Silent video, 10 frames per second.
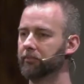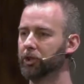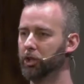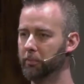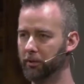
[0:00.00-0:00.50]

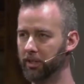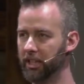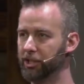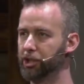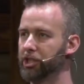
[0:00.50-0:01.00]
Could be
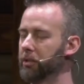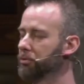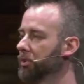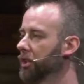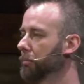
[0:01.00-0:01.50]

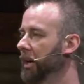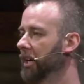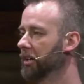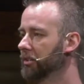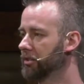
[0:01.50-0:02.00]
relationships with your
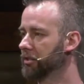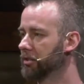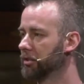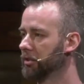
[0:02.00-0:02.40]
parents,